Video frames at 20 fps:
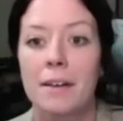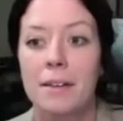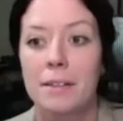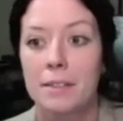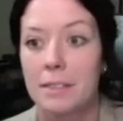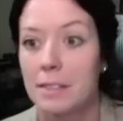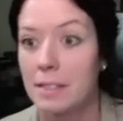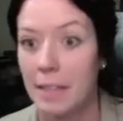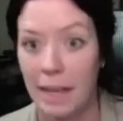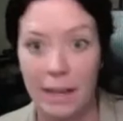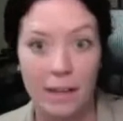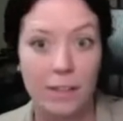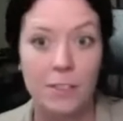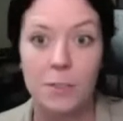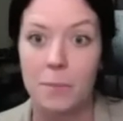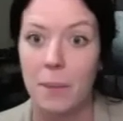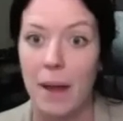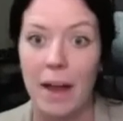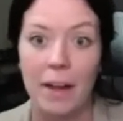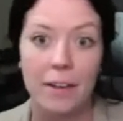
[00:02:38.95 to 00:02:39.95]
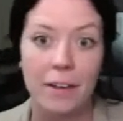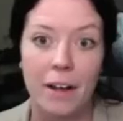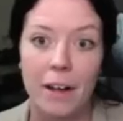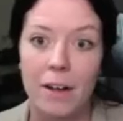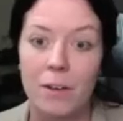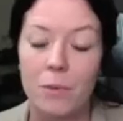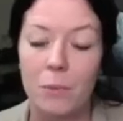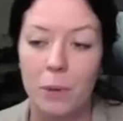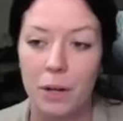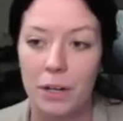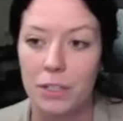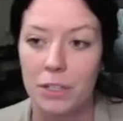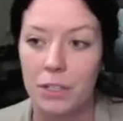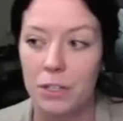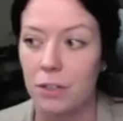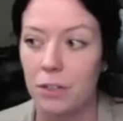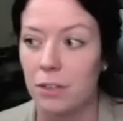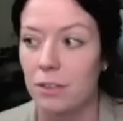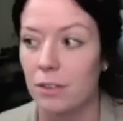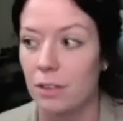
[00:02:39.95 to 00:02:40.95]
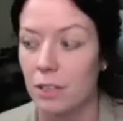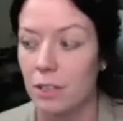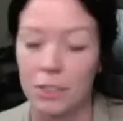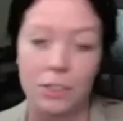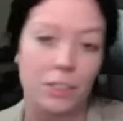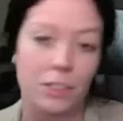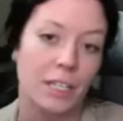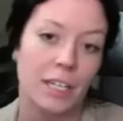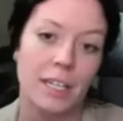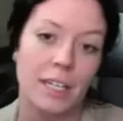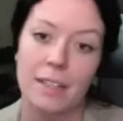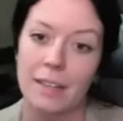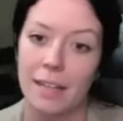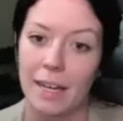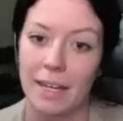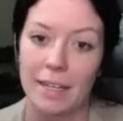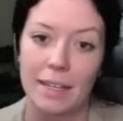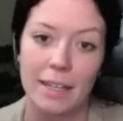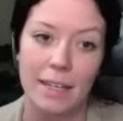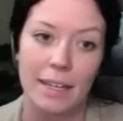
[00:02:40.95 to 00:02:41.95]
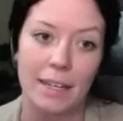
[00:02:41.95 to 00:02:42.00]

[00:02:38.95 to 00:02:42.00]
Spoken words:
sales background where you're literally like